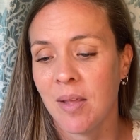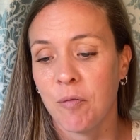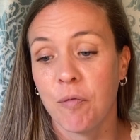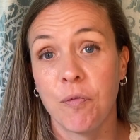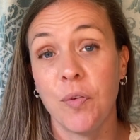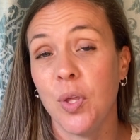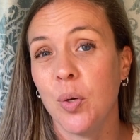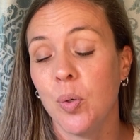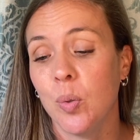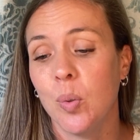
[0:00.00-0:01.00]

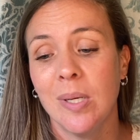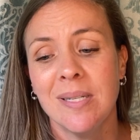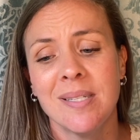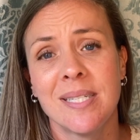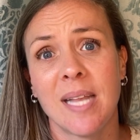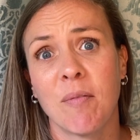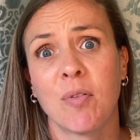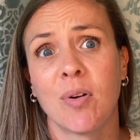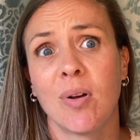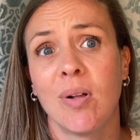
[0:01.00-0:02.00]
few,
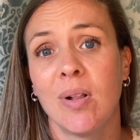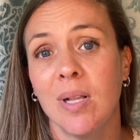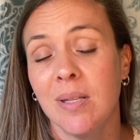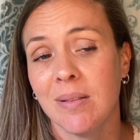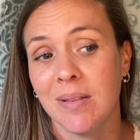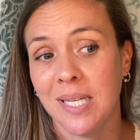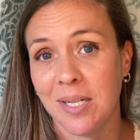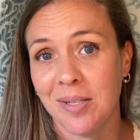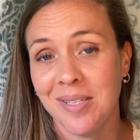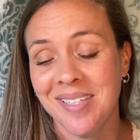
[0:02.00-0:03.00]
several,
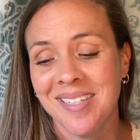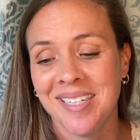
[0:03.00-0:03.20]
little.